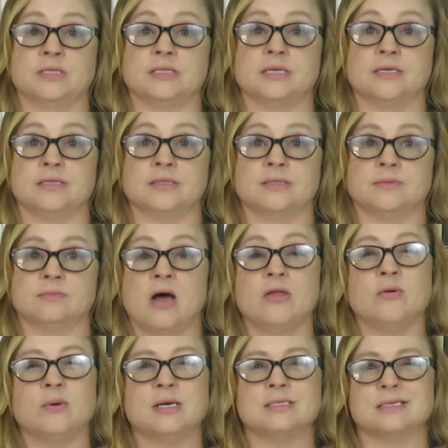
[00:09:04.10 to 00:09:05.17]
business.
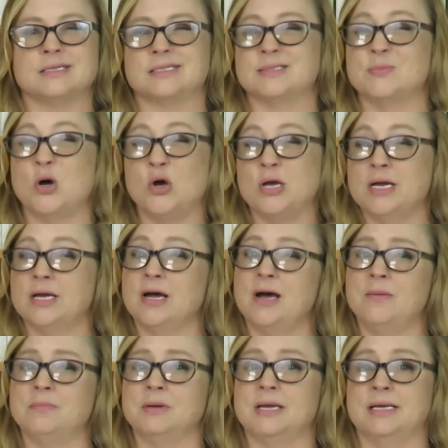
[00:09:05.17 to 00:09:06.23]
Otherwise, a small
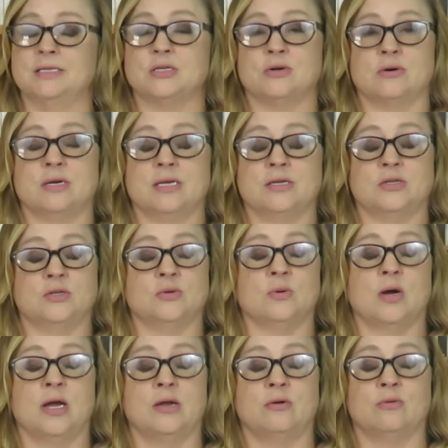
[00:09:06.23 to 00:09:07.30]
hiccup can turn
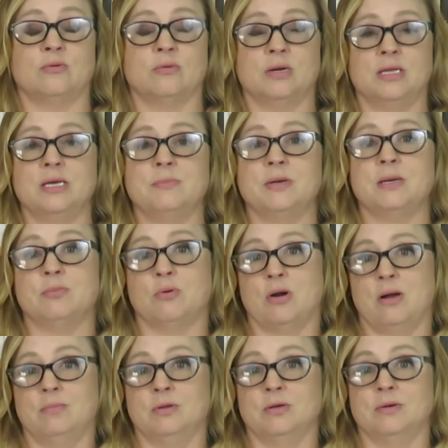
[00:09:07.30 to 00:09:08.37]
into a really big
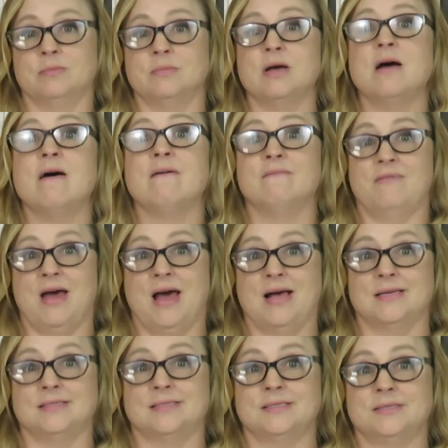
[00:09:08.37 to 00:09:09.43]
problem
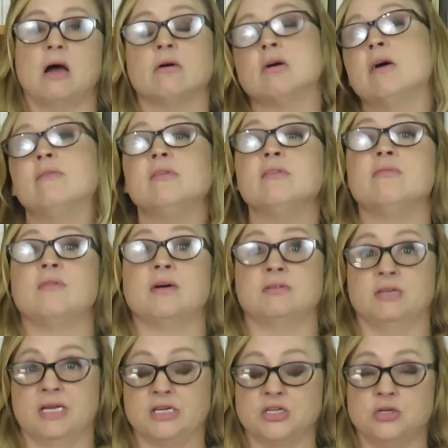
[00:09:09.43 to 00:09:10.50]
fast. I'll cover the
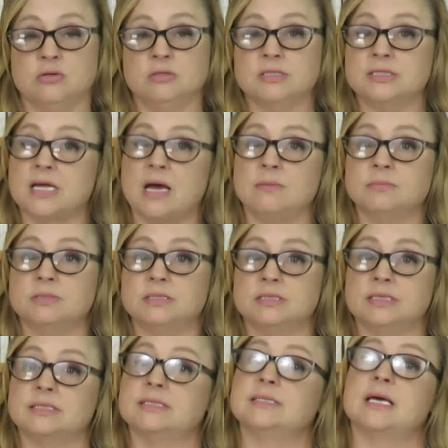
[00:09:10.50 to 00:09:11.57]
foundational steps
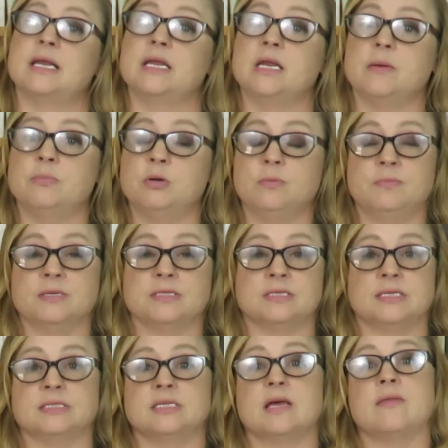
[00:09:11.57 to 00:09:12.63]
to setting up your
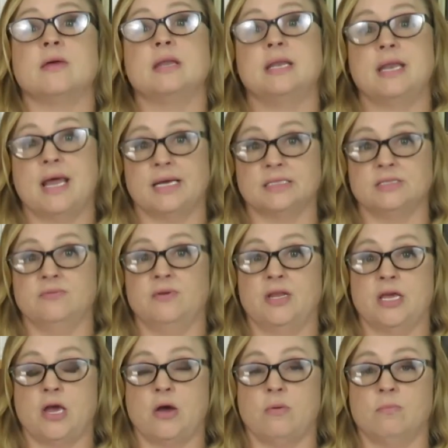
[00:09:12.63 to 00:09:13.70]
business in the next
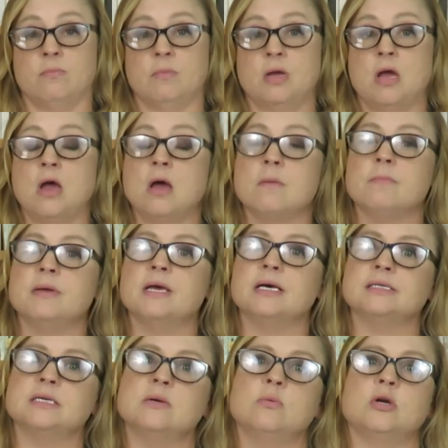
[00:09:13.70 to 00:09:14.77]
video,
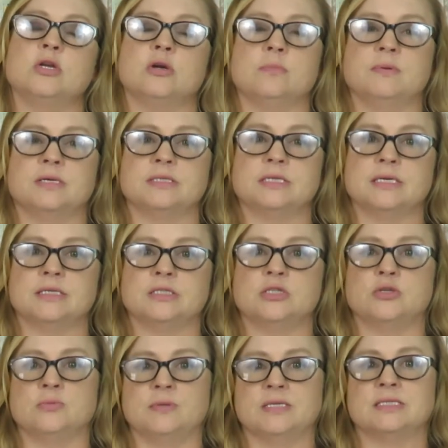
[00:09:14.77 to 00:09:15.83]
because I want your business
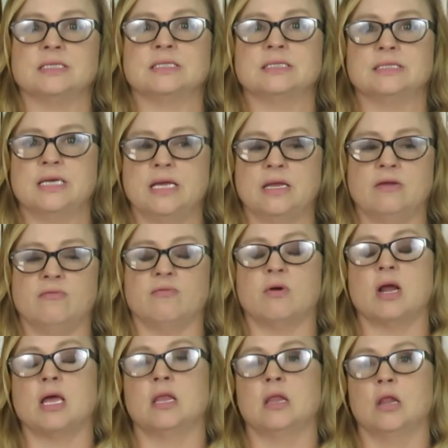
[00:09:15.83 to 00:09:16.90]
to be succeeding
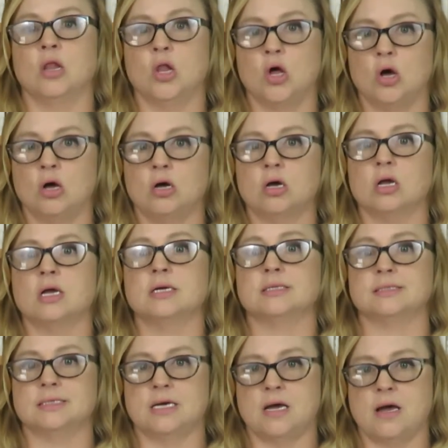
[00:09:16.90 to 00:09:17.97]
for a long
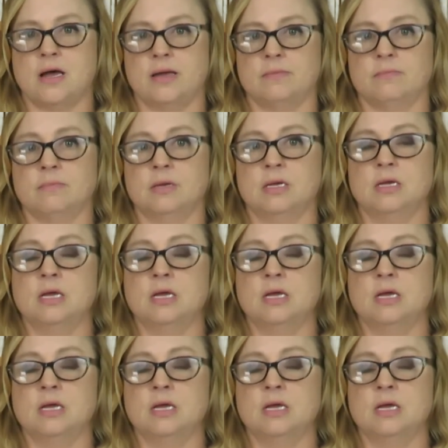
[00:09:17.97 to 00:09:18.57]
time.